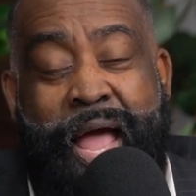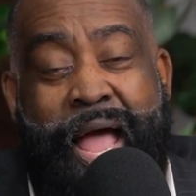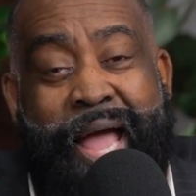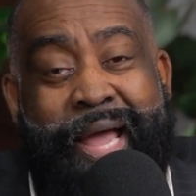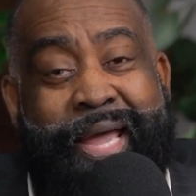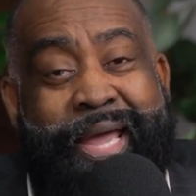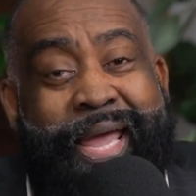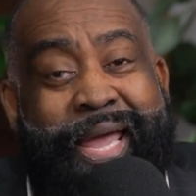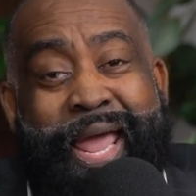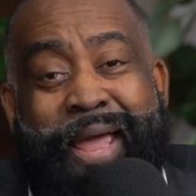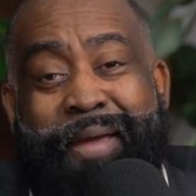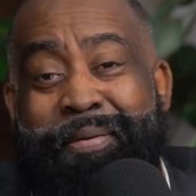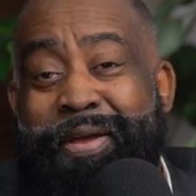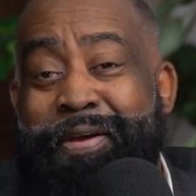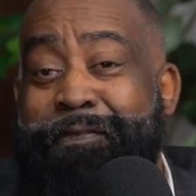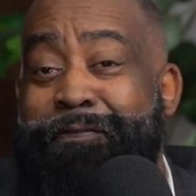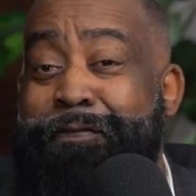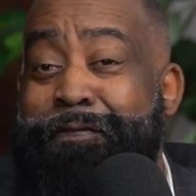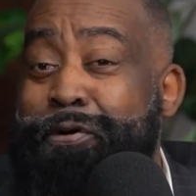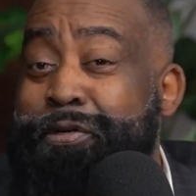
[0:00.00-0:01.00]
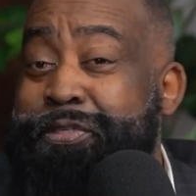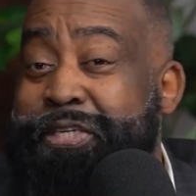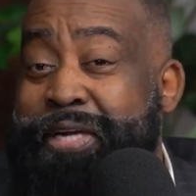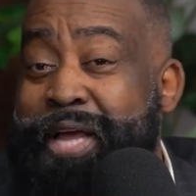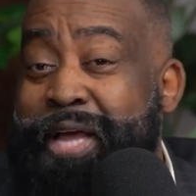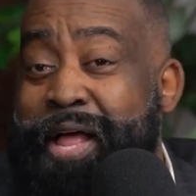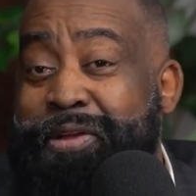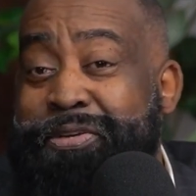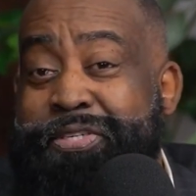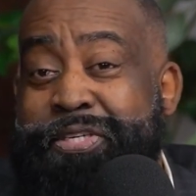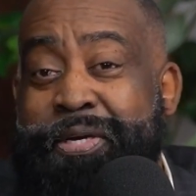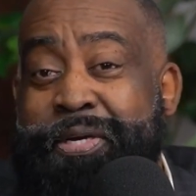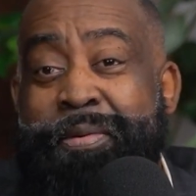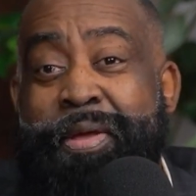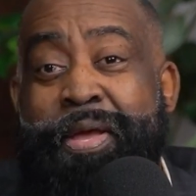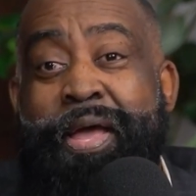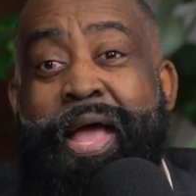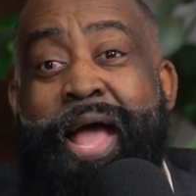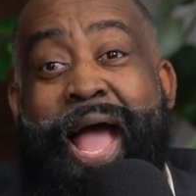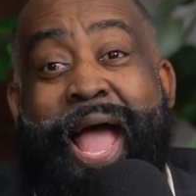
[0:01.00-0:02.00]
I came here full scholarship.
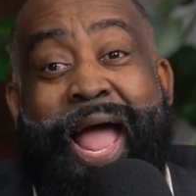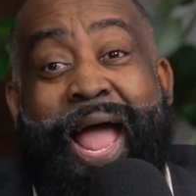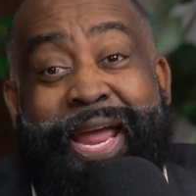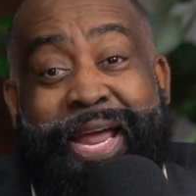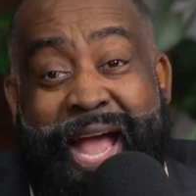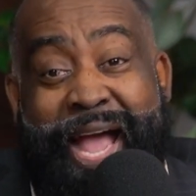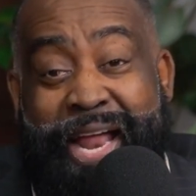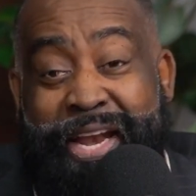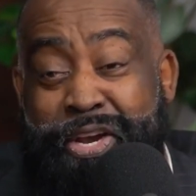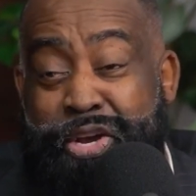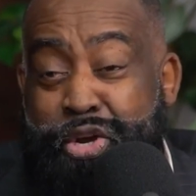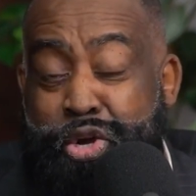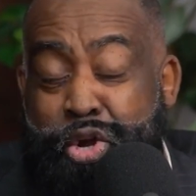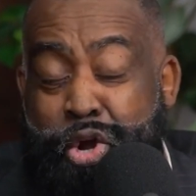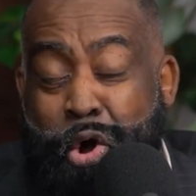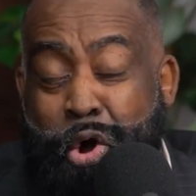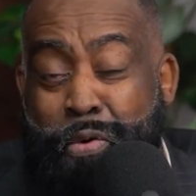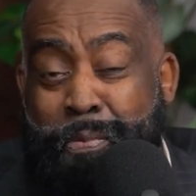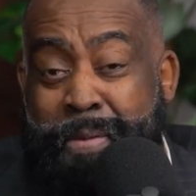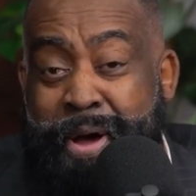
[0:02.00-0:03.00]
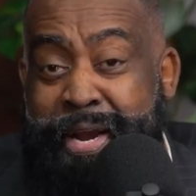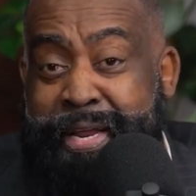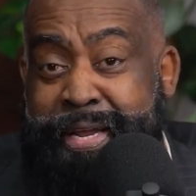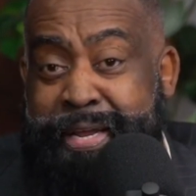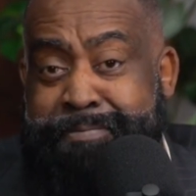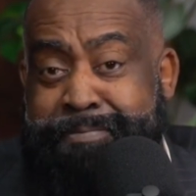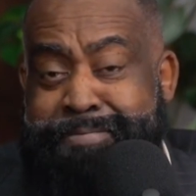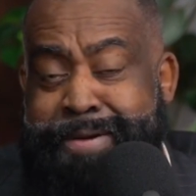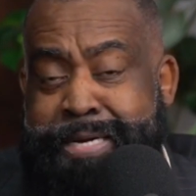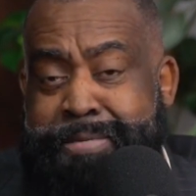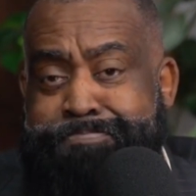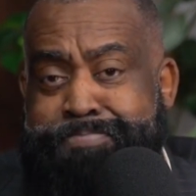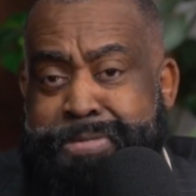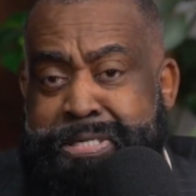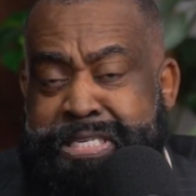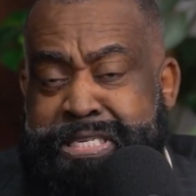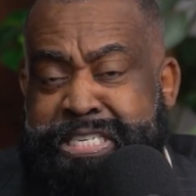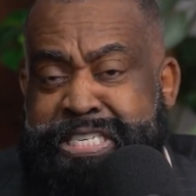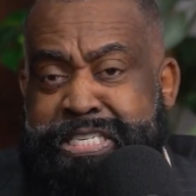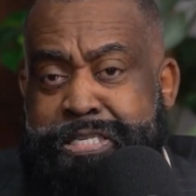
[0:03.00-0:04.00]
I ain't got no money in my
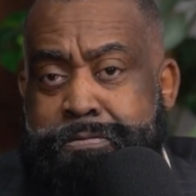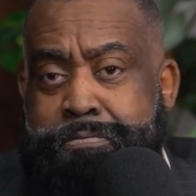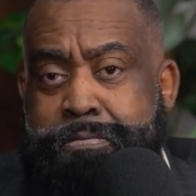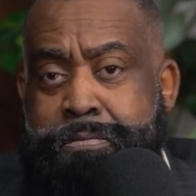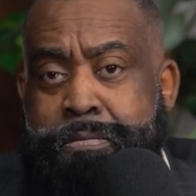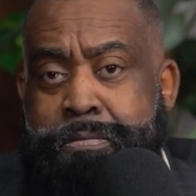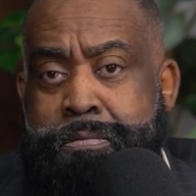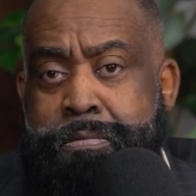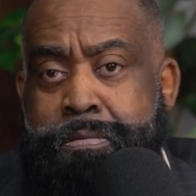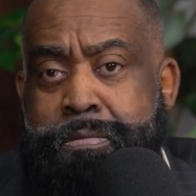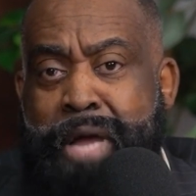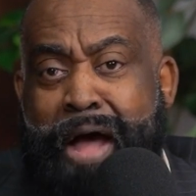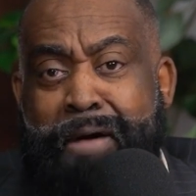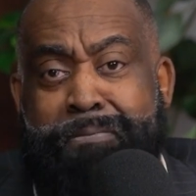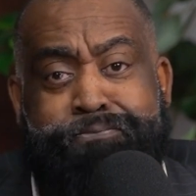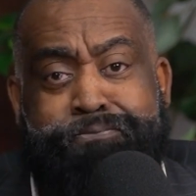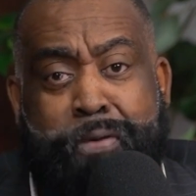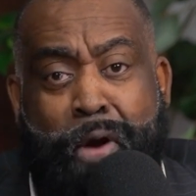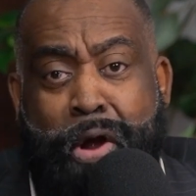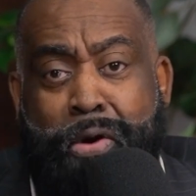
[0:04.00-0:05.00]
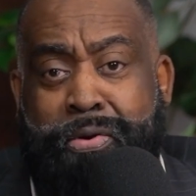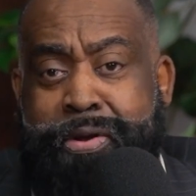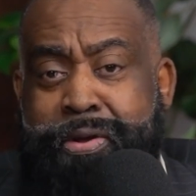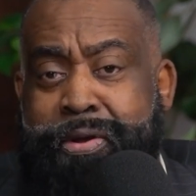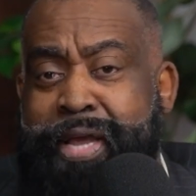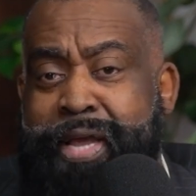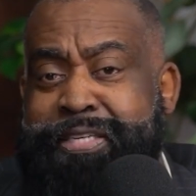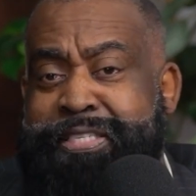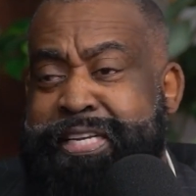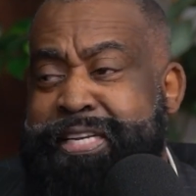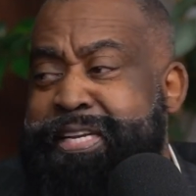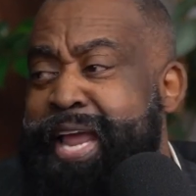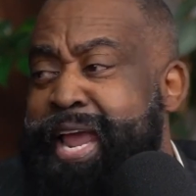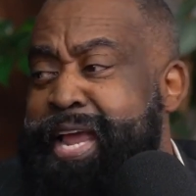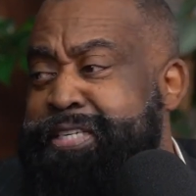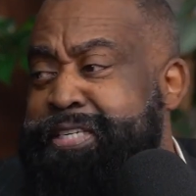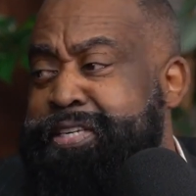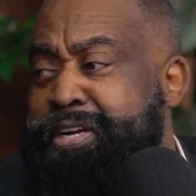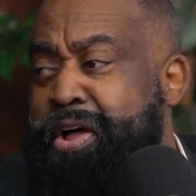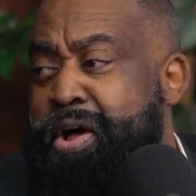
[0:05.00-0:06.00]
pocket. I'm broke as the day
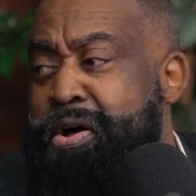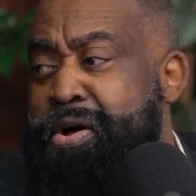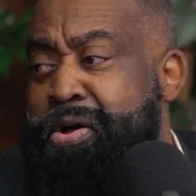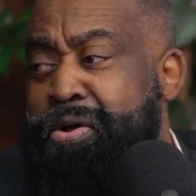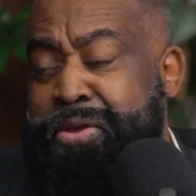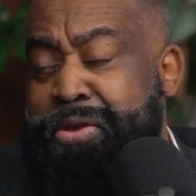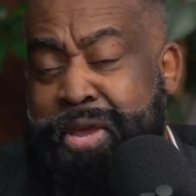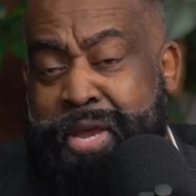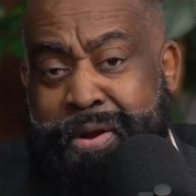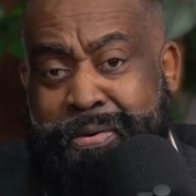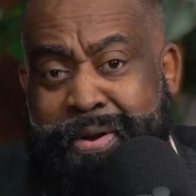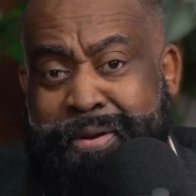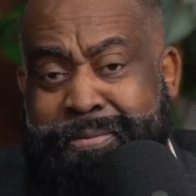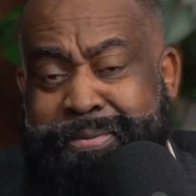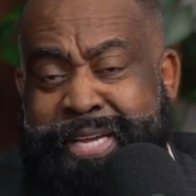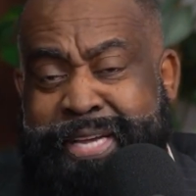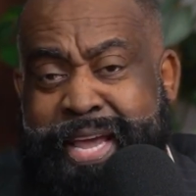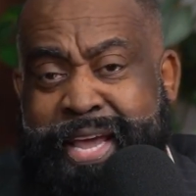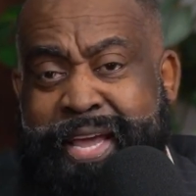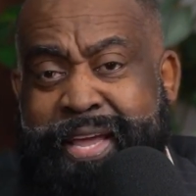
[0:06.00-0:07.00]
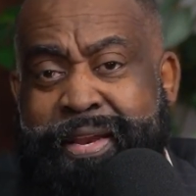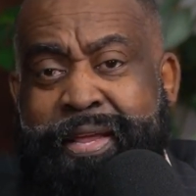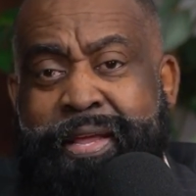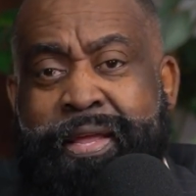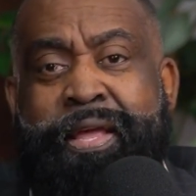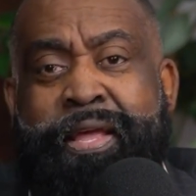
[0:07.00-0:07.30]
is long. You hear what I'm saying?